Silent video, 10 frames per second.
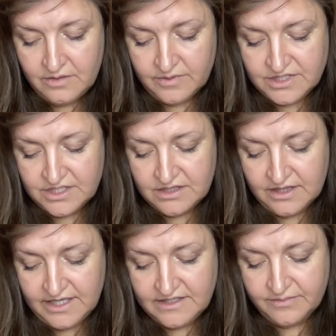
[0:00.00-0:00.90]
which can
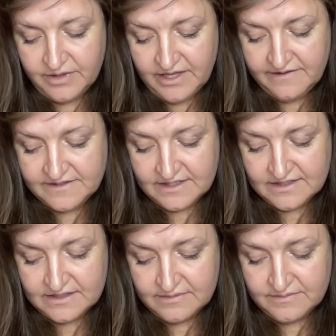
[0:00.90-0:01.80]
lead to belief
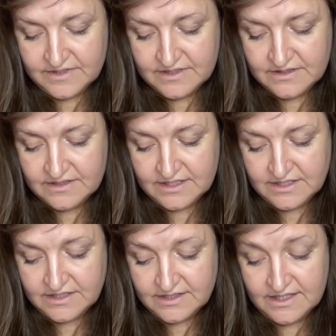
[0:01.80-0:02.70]
systems
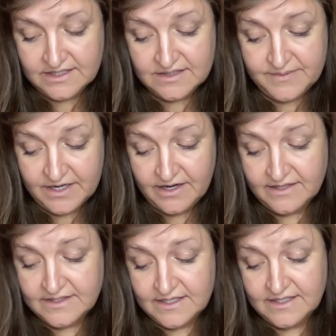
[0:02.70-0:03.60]
such as
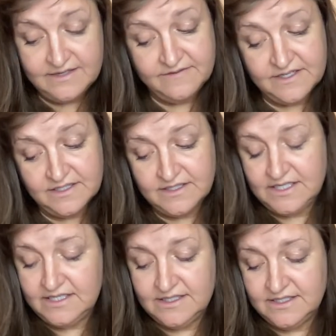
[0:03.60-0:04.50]
experiencing
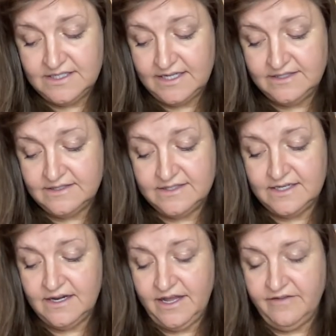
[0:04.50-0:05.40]
difficulty is a
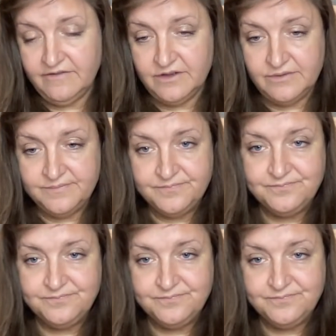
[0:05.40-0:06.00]
necessary evil.